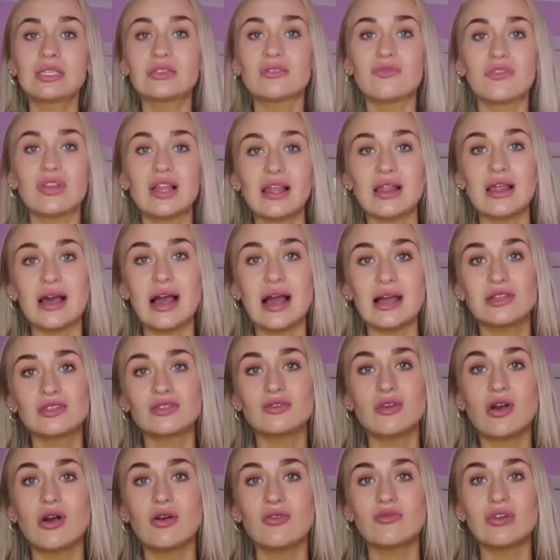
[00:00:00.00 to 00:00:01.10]
something like that I just
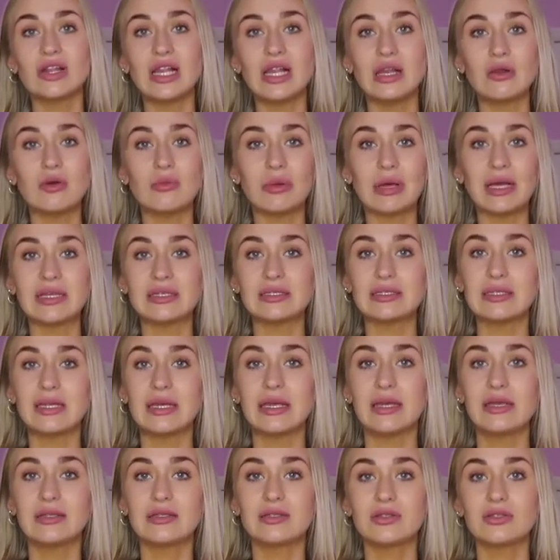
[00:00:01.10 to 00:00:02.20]
can't really look past
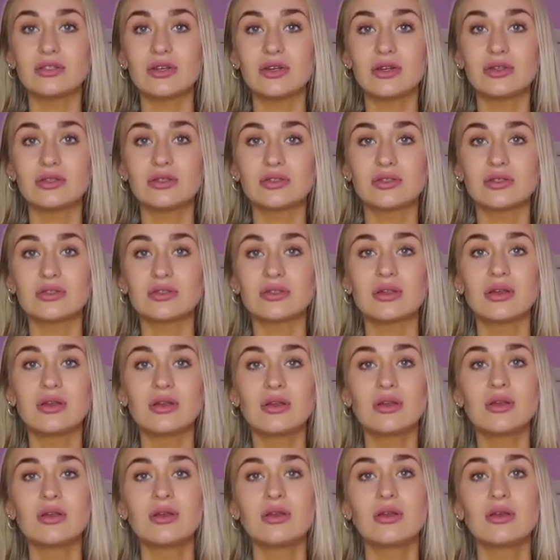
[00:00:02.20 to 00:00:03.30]
it it's just
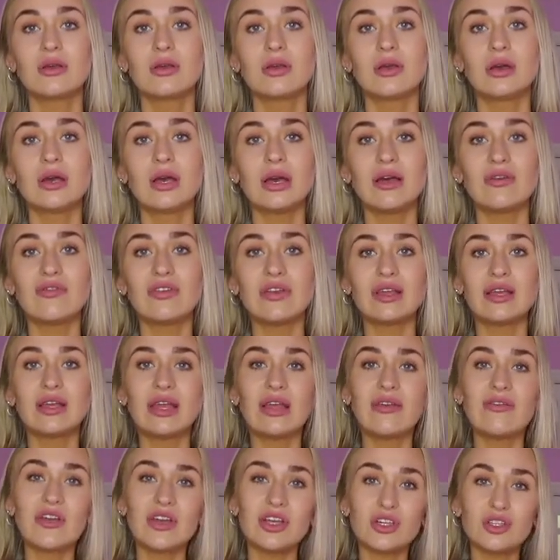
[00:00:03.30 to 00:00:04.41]

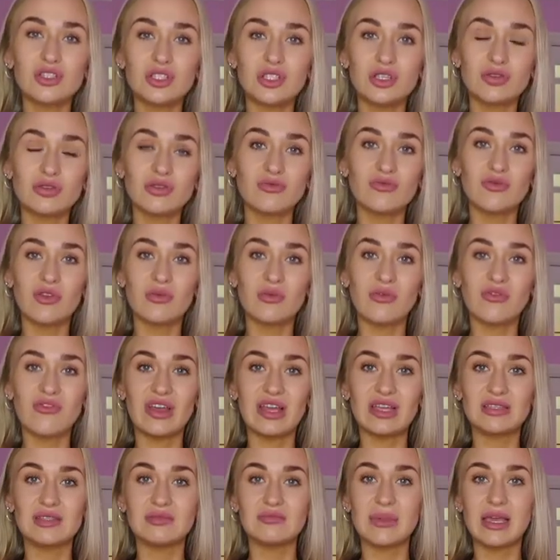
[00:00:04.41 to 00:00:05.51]
if I could do something with
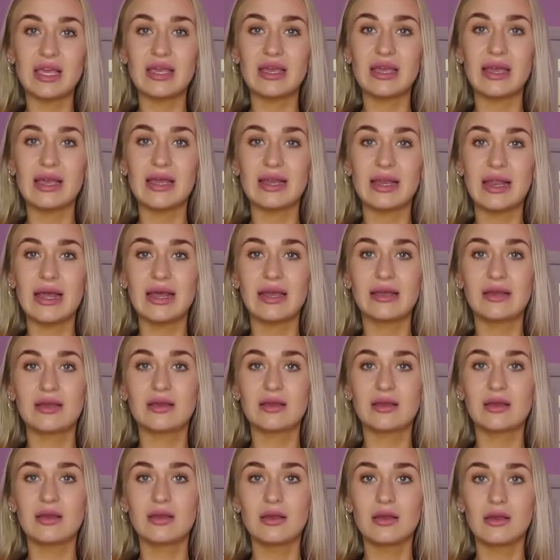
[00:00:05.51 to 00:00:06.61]
it to make it
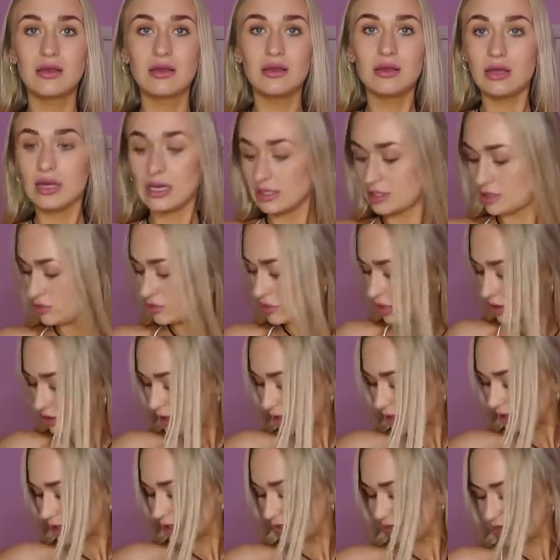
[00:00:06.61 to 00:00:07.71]
like, I don't know,
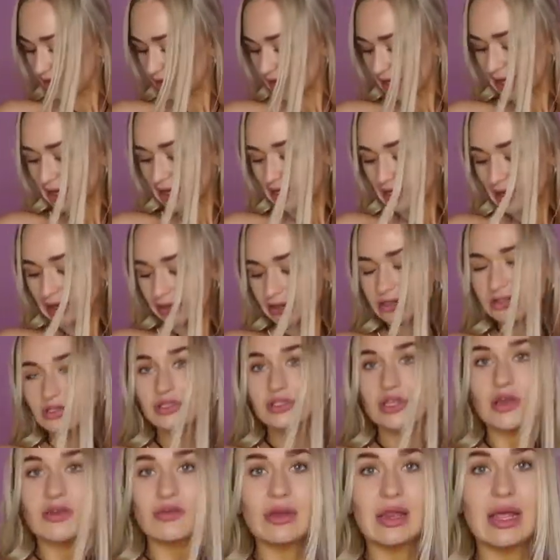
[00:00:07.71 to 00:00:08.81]
like even get it like
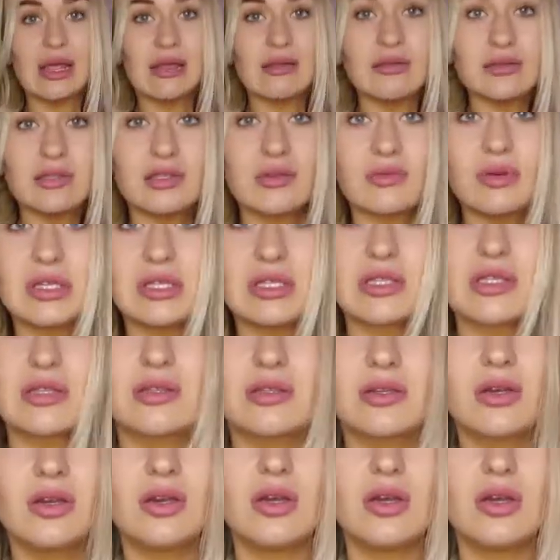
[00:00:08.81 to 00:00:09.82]
sewn in so it's